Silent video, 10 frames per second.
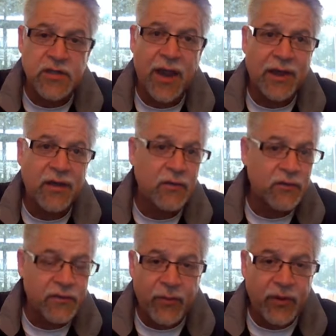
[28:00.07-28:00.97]
she had to do
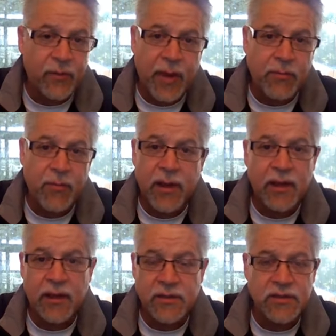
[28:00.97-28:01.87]
something to make
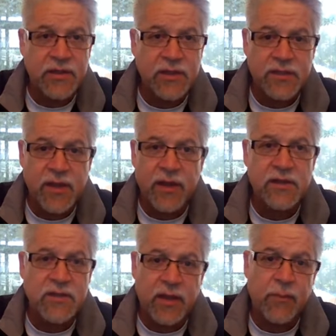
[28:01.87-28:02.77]
money. And she
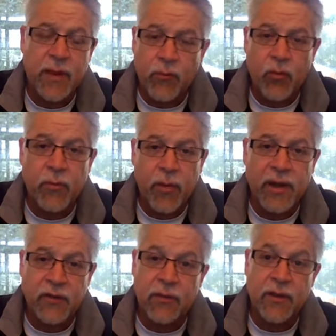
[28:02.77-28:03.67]
decided she could make more
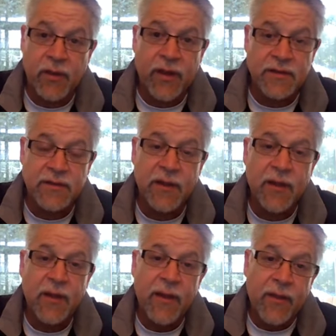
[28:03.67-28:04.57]
money doing this
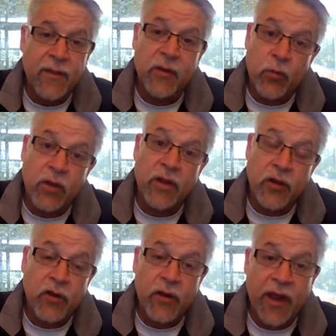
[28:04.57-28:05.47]
than working
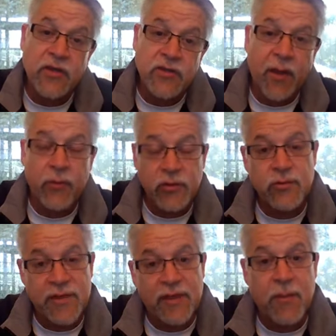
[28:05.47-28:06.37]
her day job, which
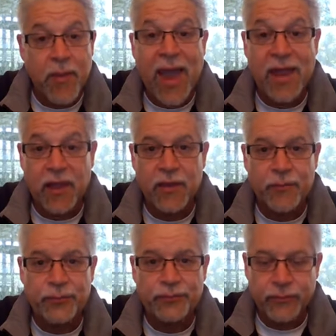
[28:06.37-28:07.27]
was at the bank.
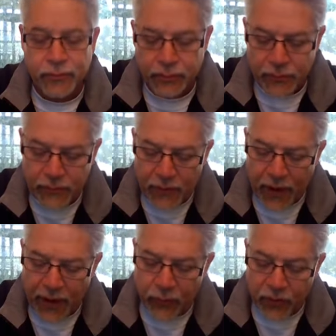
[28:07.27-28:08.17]

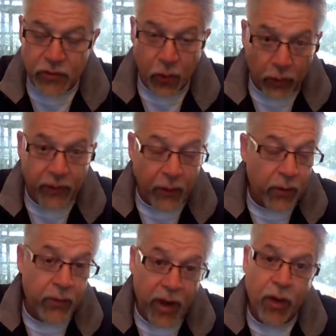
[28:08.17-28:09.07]
And we told her that
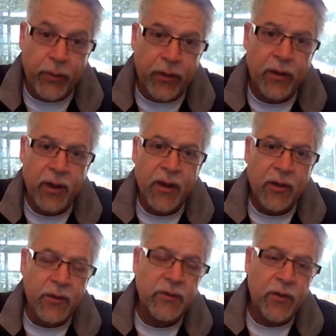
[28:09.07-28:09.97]
we would help her.
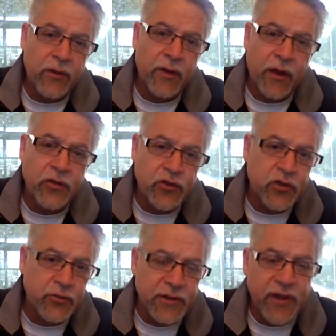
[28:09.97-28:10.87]
We told her that our
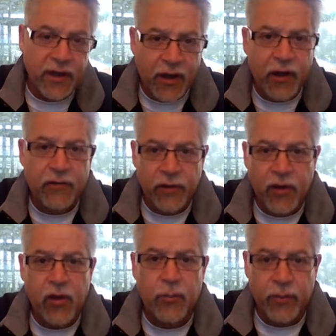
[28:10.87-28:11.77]
church would take care of her and
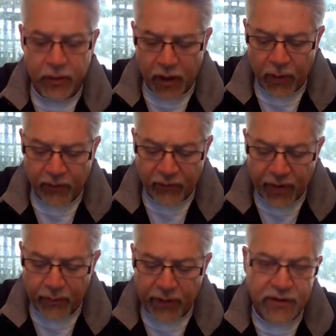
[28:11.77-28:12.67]
help her and help her
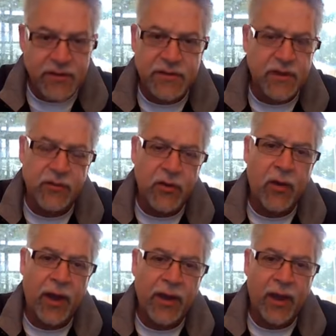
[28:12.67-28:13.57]
family. And she said, No,
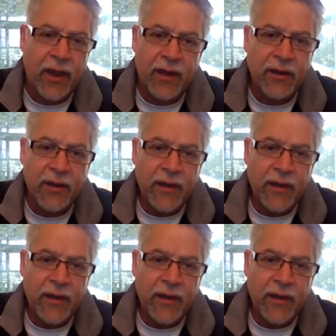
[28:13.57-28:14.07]
I, I, am